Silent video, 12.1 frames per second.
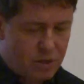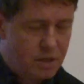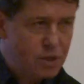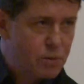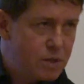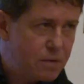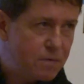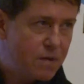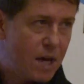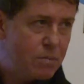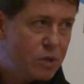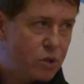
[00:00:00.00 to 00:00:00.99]
And this was the
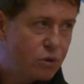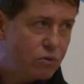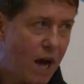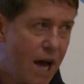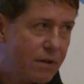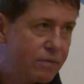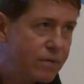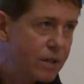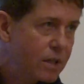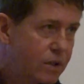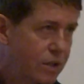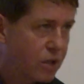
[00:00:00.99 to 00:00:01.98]
famous graph
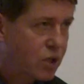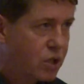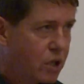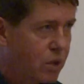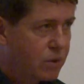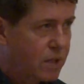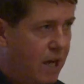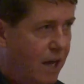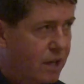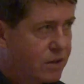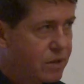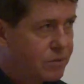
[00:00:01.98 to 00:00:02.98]
that showed
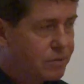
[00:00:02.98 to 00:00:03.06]
that.